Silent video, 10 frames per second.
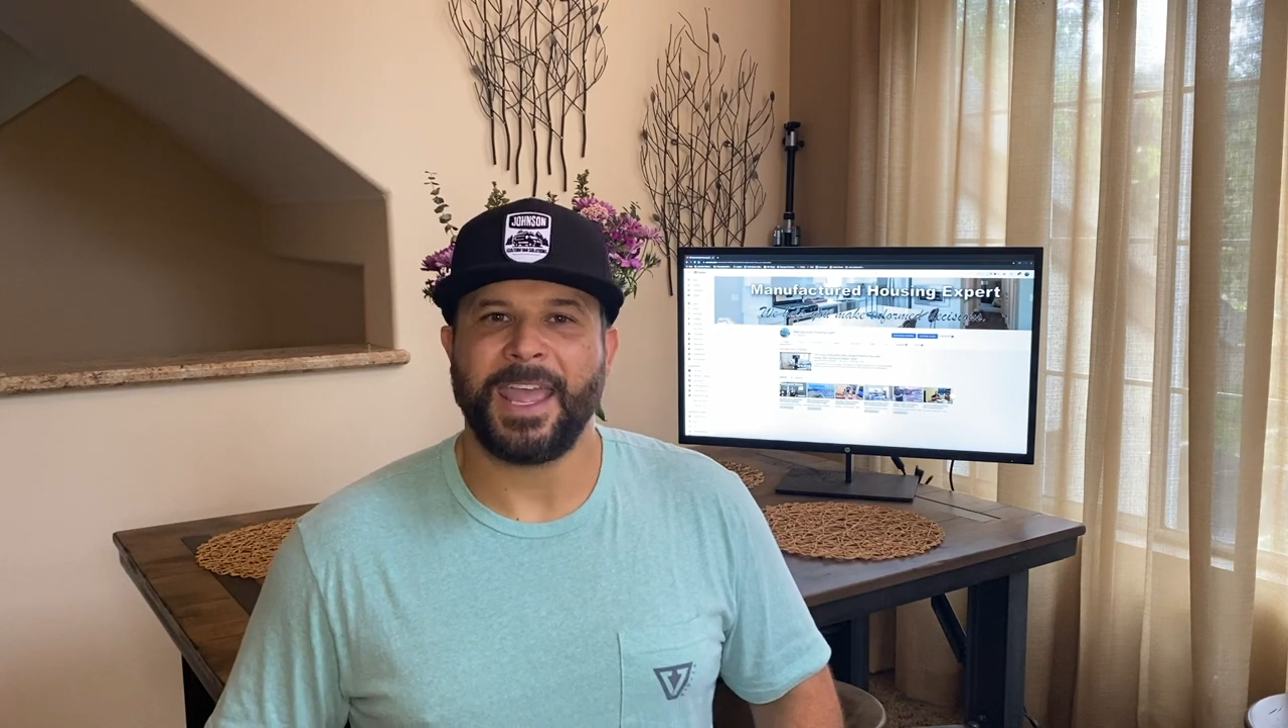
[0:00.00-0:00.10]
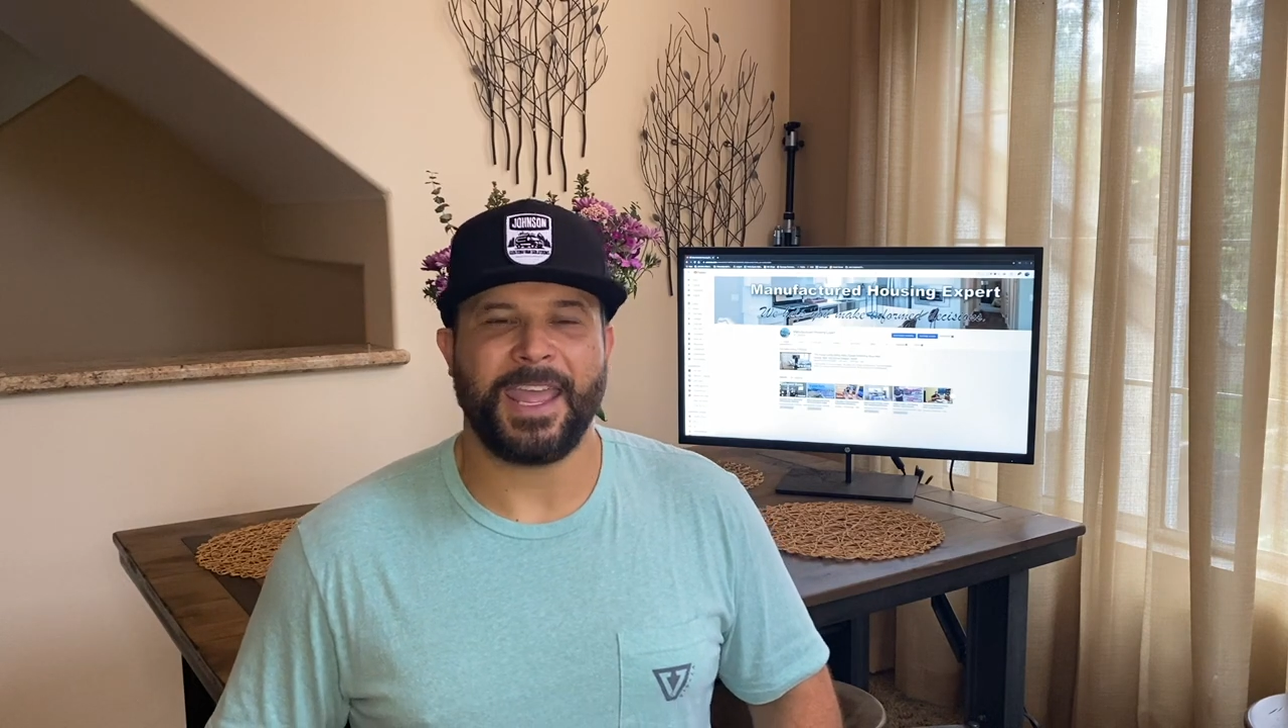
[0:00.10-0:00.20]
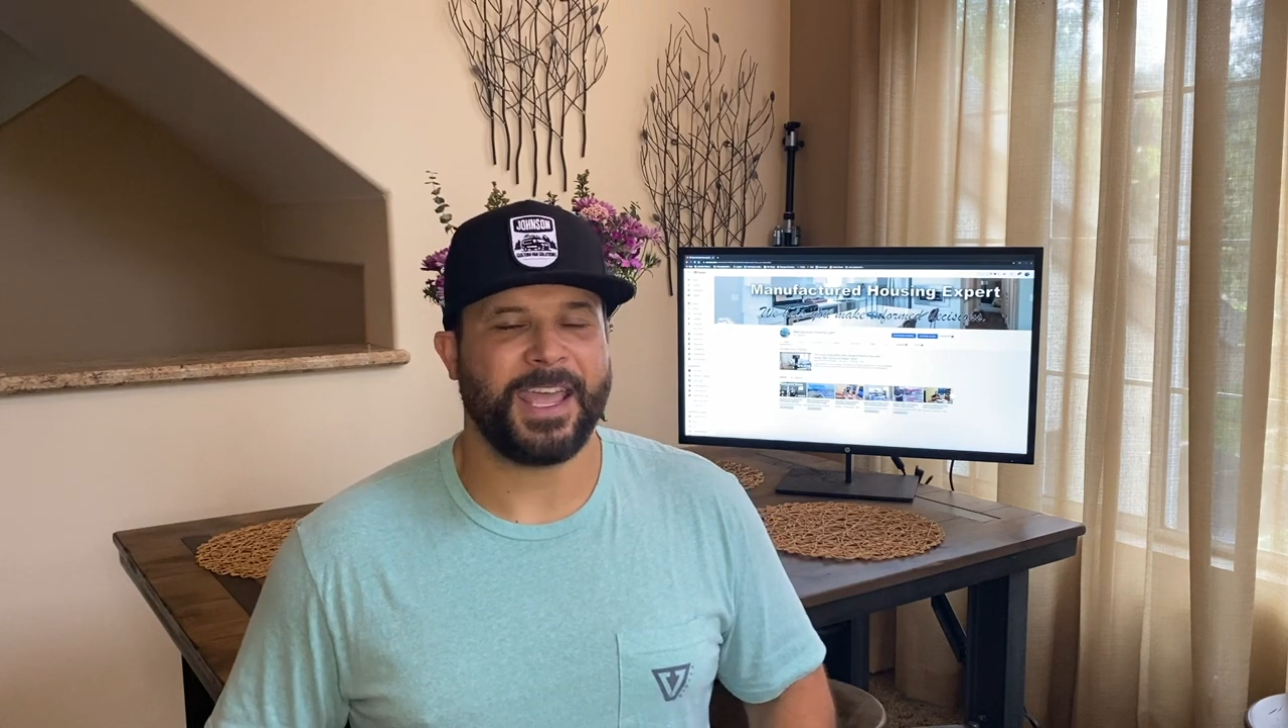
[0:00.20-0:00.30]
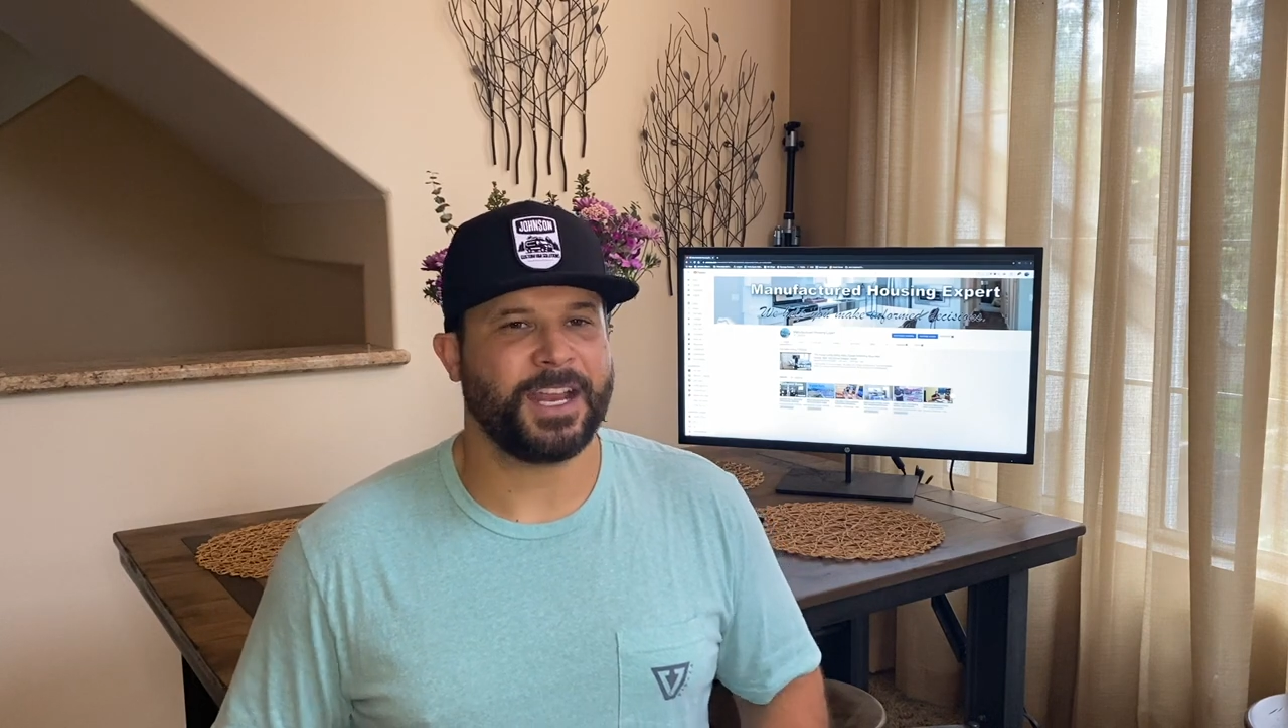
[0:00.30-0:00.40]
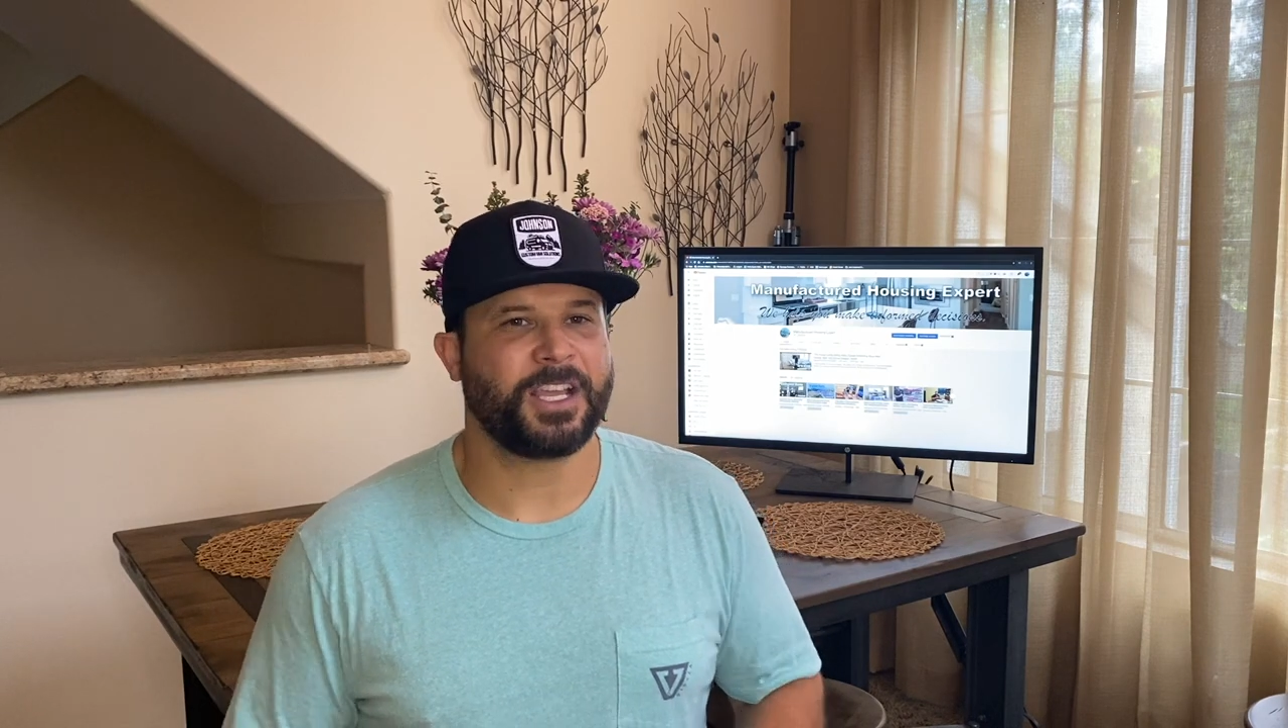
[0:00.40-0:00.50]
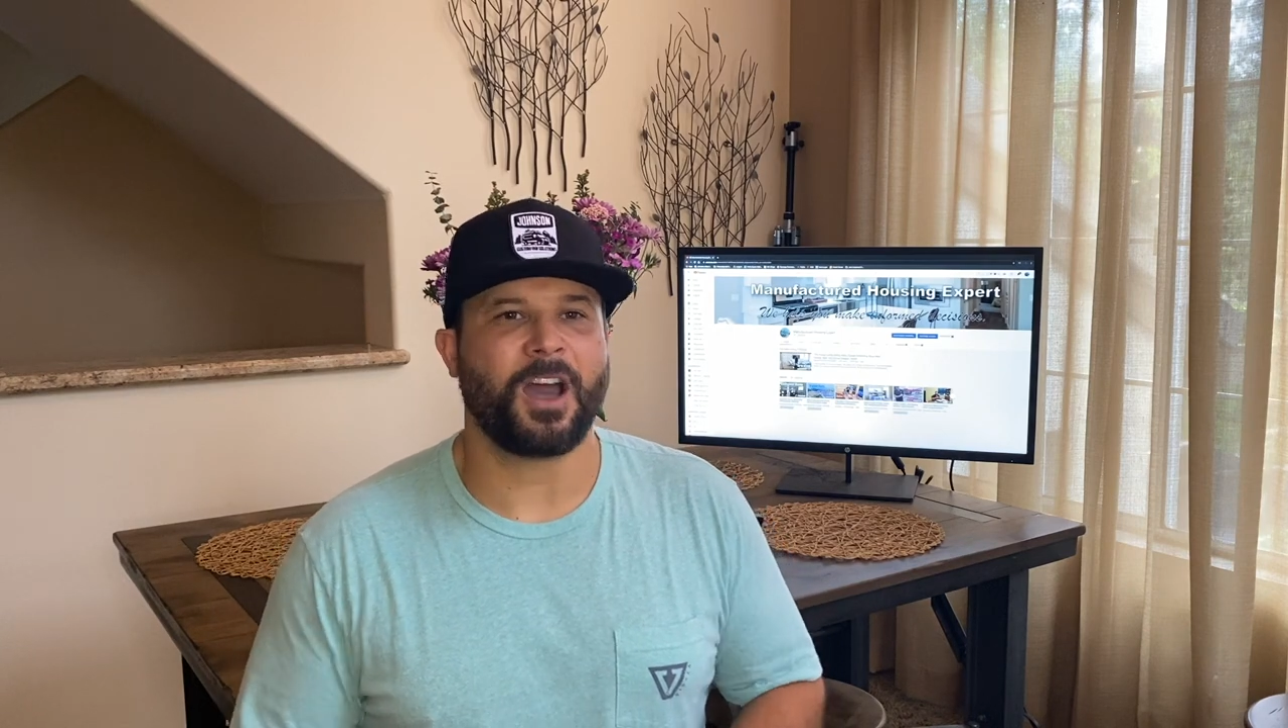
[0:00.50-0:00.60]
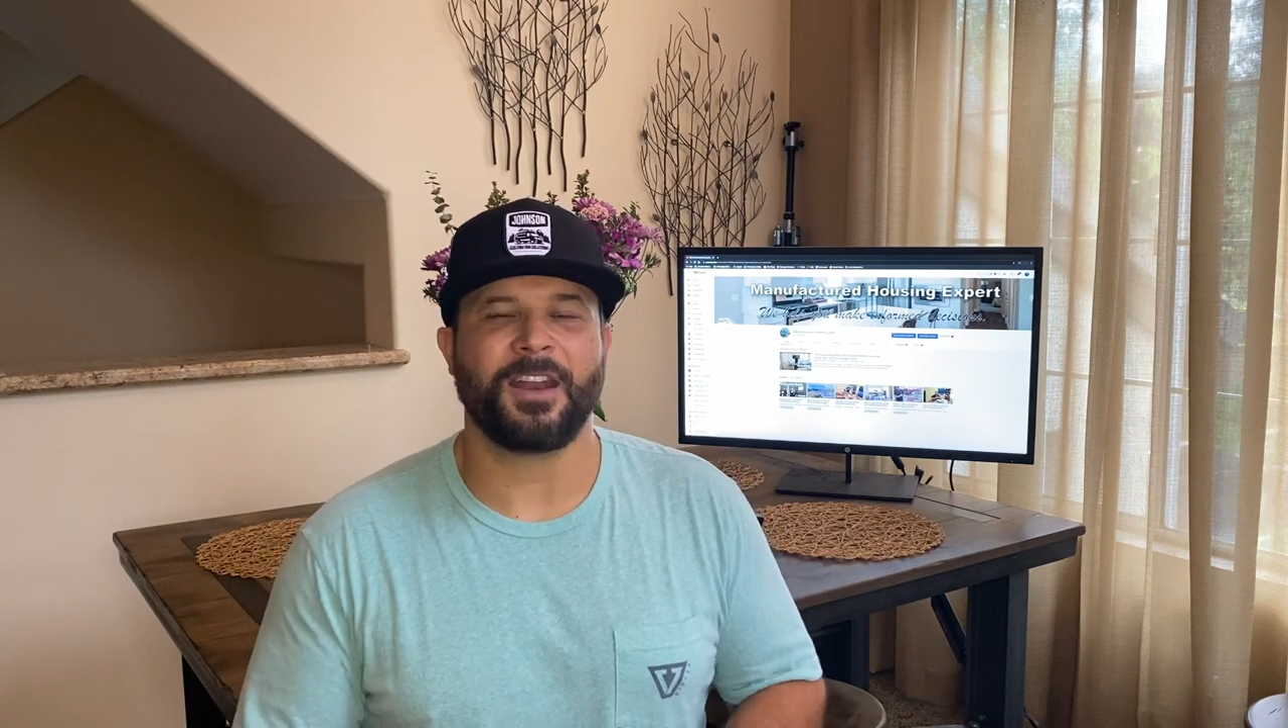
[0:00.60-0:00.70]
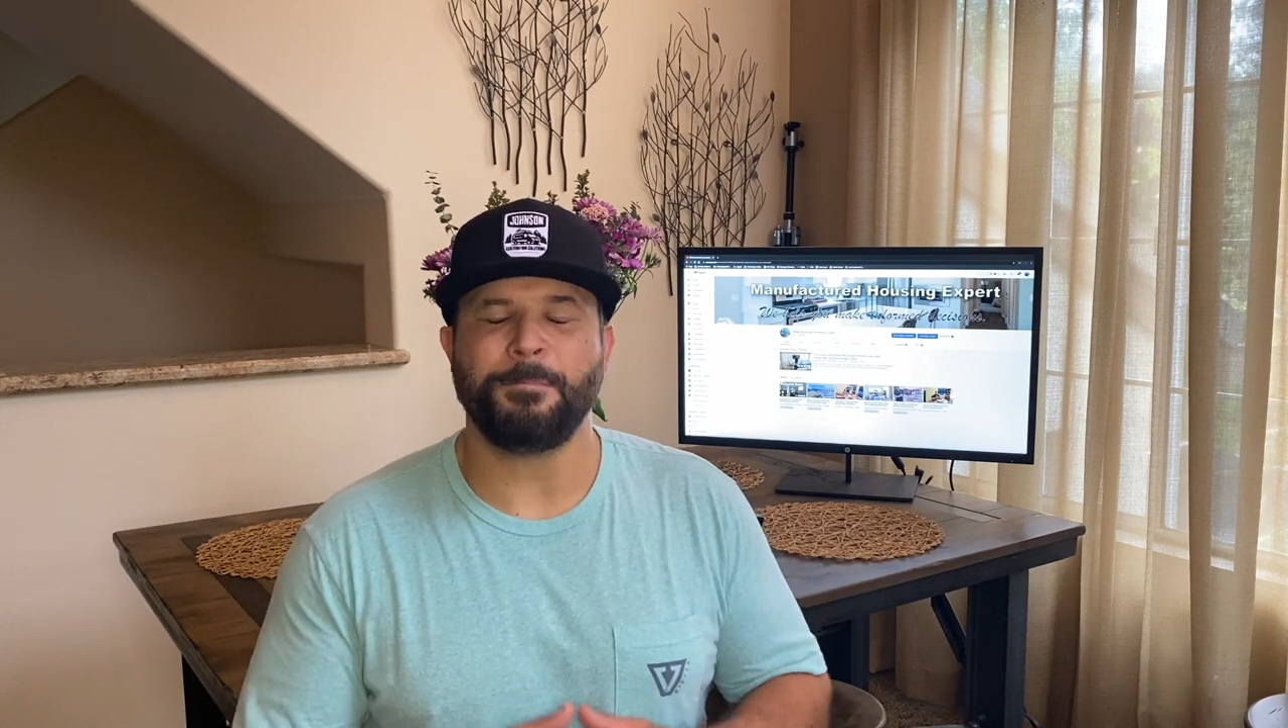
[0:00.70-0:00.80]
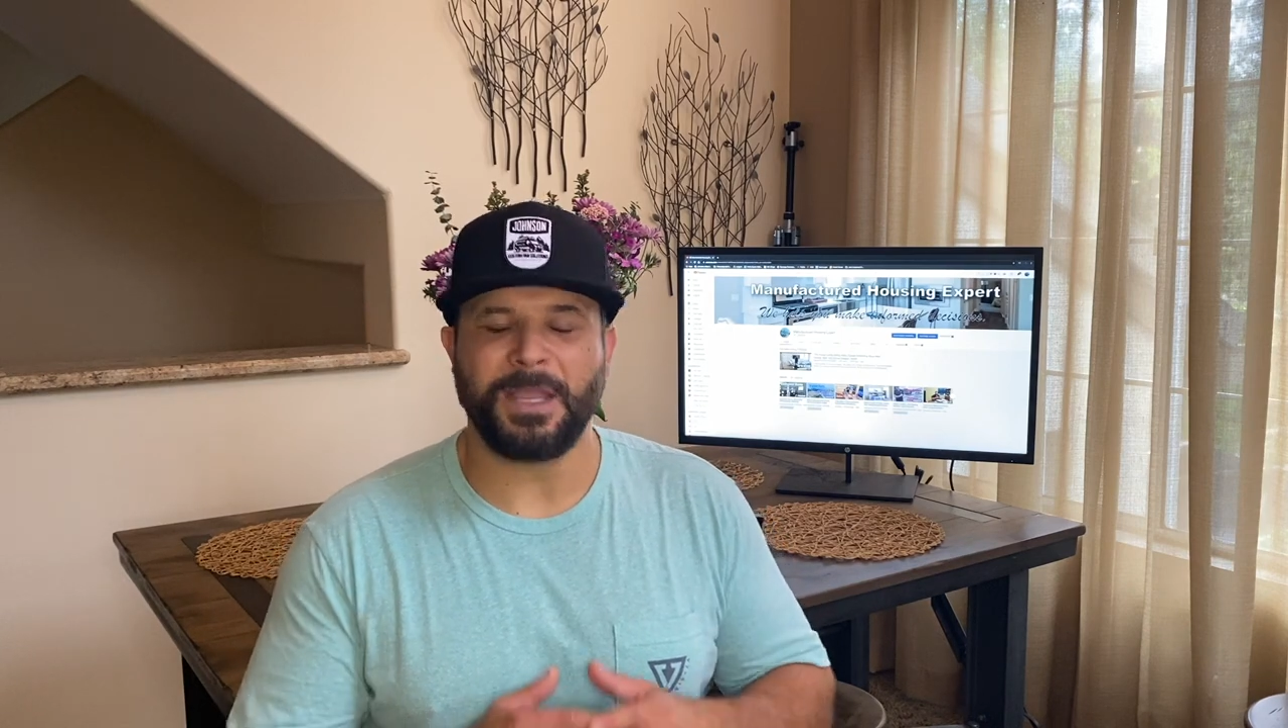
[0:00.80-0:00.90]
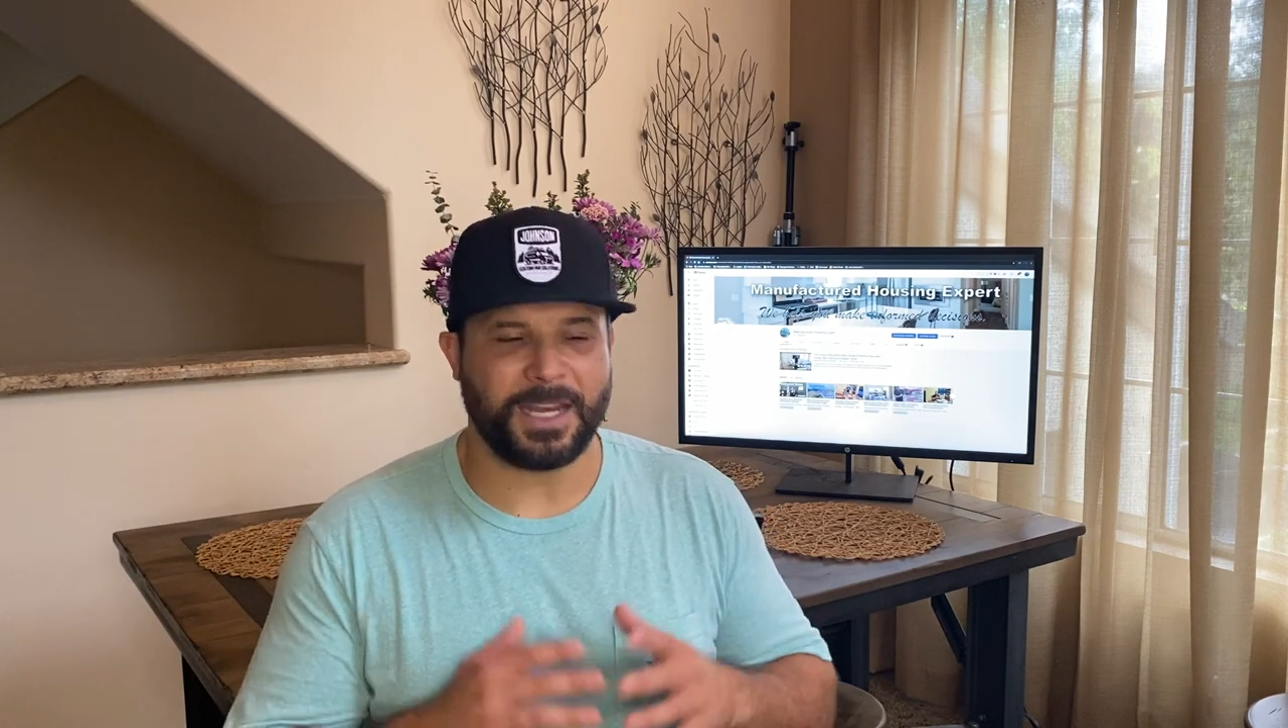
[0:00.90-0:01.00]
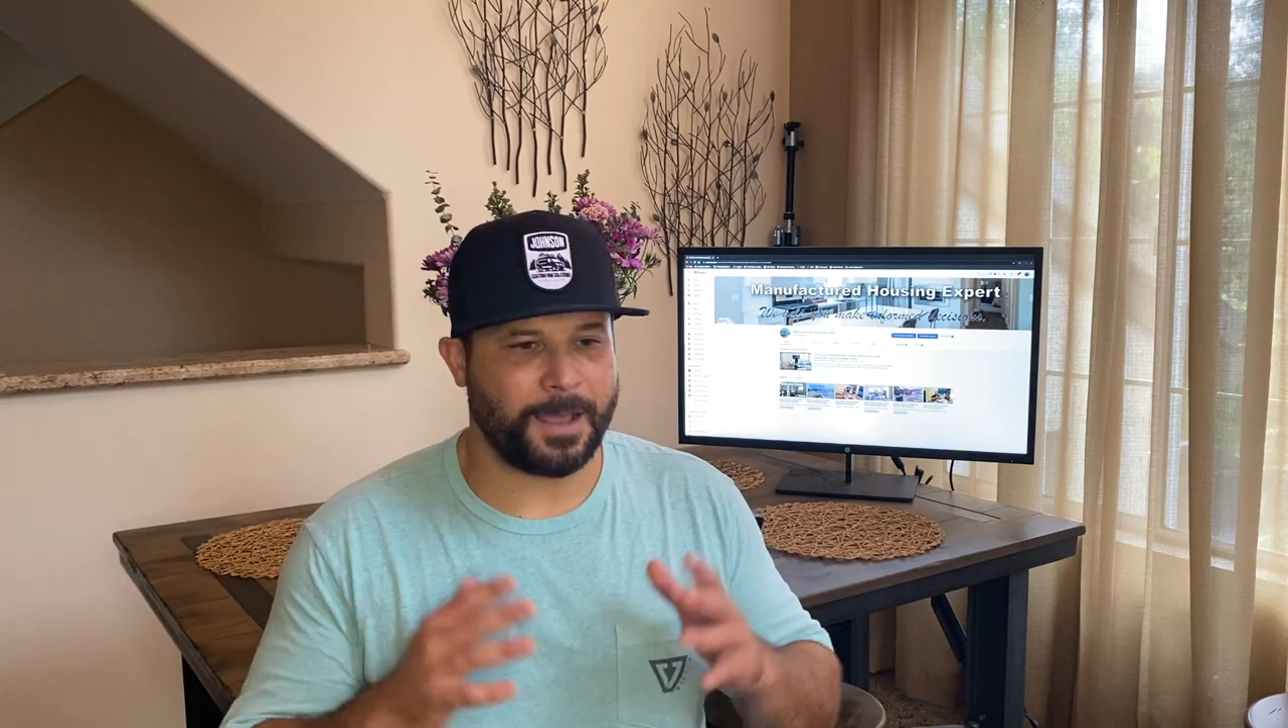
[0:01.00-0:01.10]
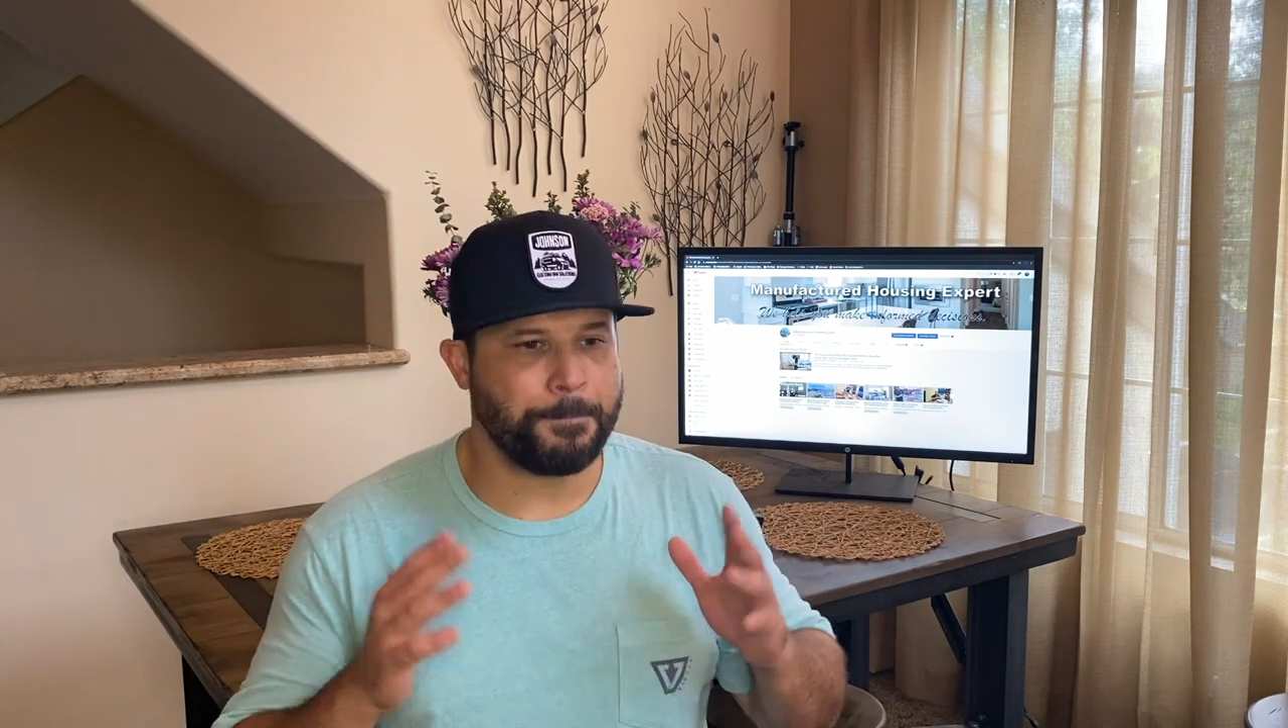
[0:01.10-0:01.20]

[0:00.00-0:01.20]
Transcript: and got to meet